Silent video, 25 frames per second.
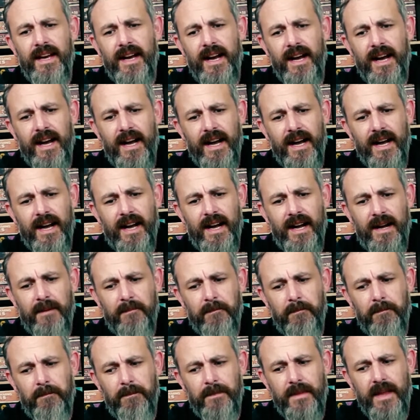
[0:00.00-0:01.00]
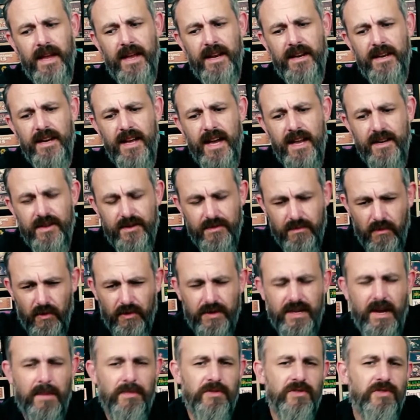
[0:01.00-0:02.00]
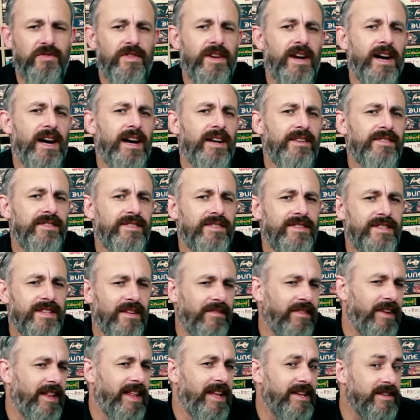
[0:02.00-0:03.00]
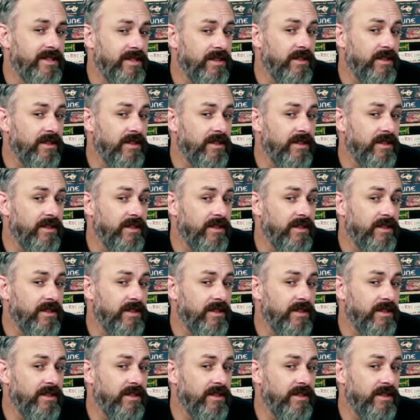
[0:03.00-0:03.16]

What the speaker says: and more Tapestry cards and stuff like that.